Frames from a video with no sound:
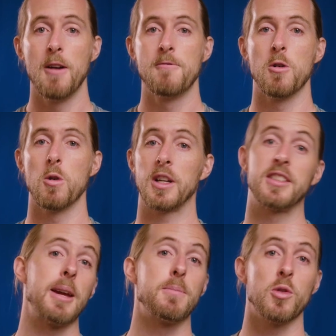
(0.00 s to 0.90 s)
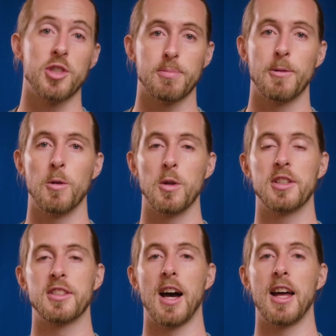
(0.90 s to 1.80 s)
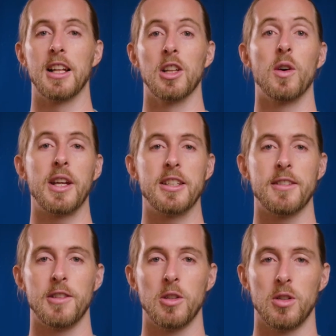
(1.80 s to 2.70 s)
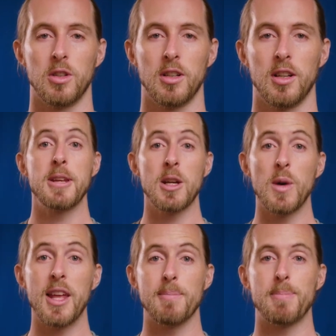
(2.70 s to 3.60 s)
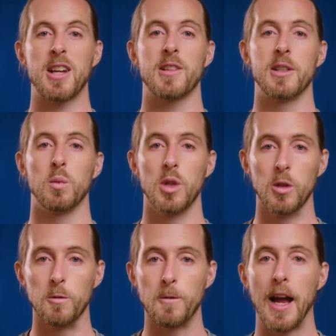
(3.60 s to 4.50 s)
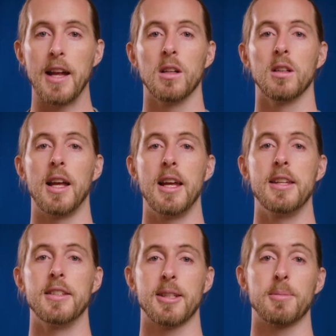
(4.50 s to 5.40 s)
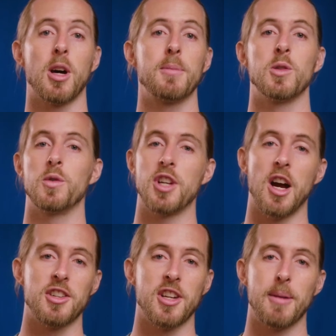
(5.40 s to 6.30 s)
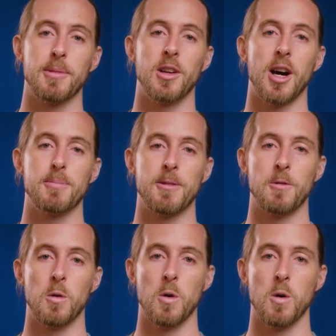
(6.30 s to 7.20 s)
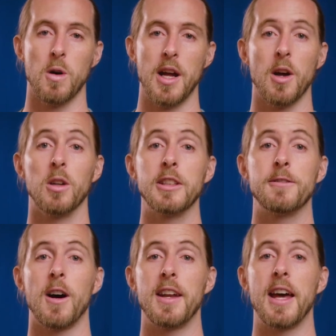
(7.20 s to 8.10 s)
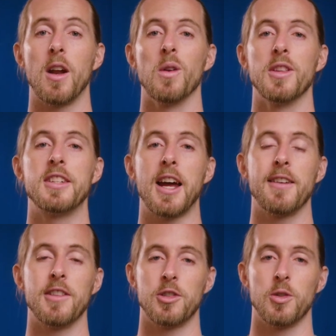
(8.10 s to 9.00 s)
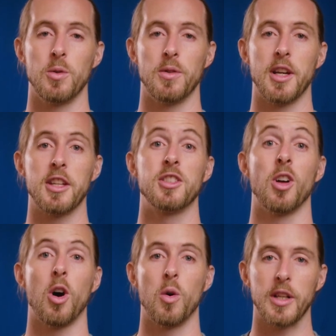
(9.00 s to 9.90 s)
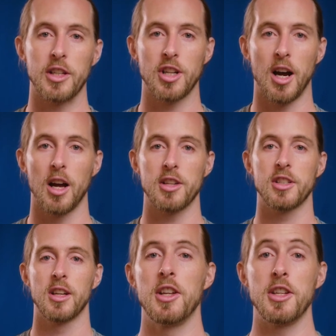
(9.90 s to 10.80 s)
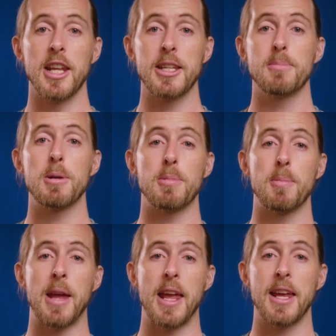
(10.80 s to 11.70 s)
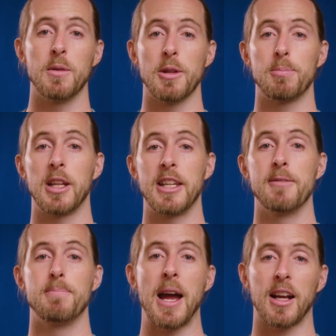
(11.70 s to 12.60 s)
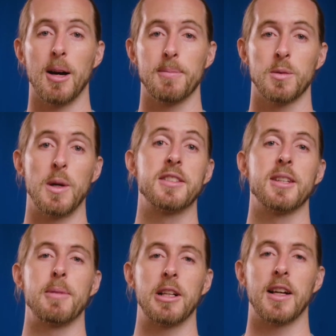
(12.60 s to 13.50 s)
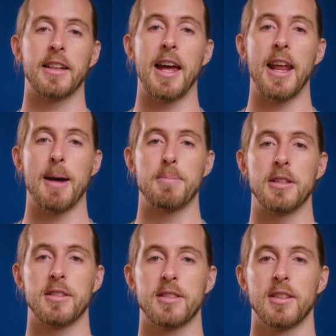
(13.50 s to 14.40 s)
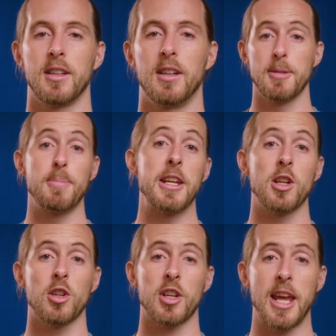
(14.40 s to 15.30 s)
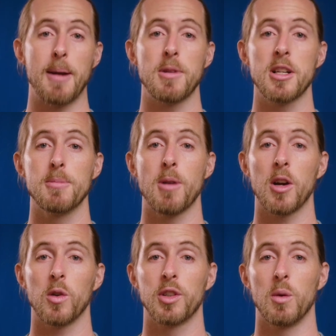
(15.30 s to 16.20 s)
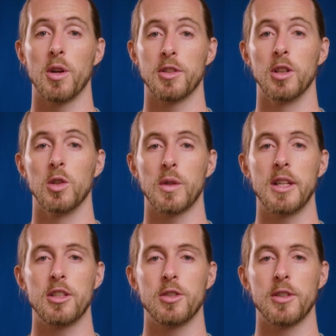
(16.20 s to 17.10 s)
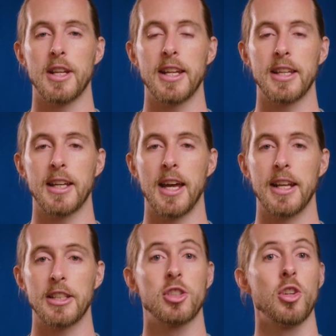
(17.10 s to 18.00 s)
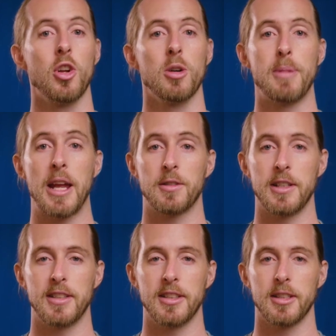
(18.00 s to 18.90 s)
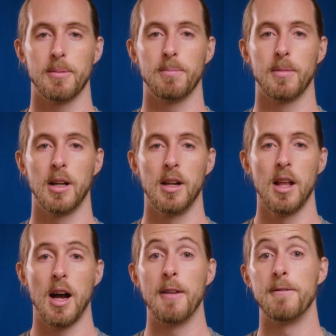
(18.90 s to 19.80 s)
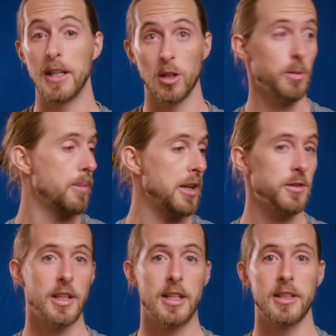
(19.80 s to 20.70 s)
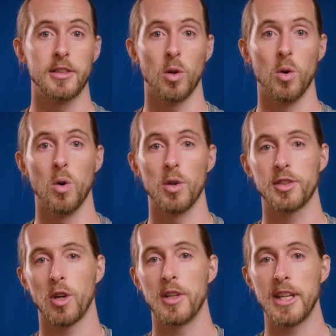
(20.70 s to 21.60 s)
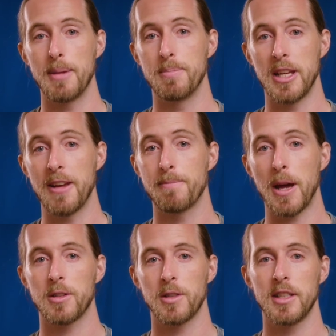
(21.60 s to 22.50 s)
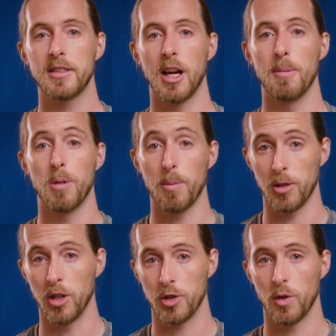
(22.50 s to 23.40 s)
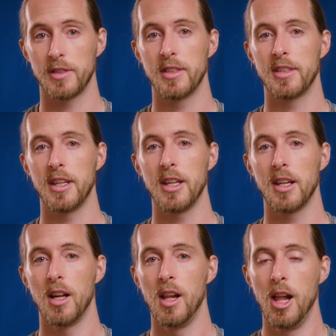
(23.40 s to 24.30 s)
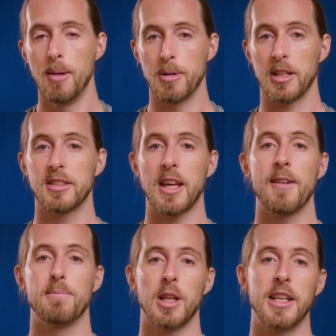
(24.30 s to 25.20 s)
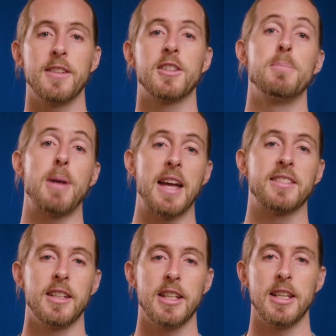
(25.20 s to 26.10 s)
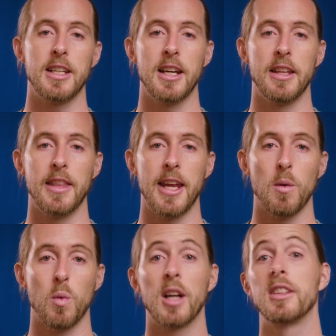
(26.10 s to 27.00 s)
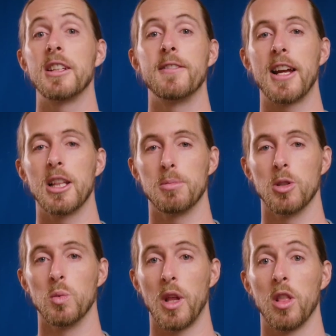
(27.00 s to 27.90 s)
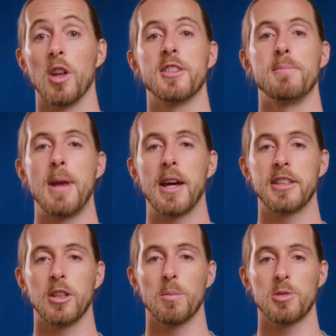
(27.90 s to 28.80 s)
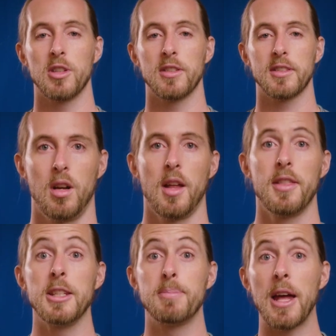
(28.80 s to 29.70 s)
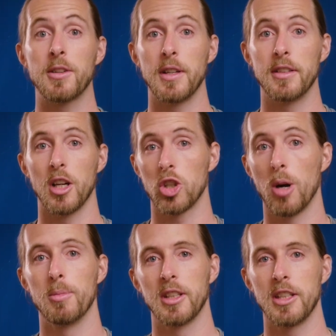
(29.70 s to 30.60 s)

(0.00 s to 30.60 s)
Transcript: For example, just before you start a long interview. Be aware that batteries will fail, and sometimes you'll charge it up the night before and only find out on the day of the shoot that it's not holding a charge. You need to be prepared with plenty of backups when something like that happens. Depending on your camera, you might also want to look into getting an external battery system. V-Lock batteries or Sony NPF batteries are popular choices here because they have plenty of capacity and they're widely available with lots of mounting options. These batteries are commonly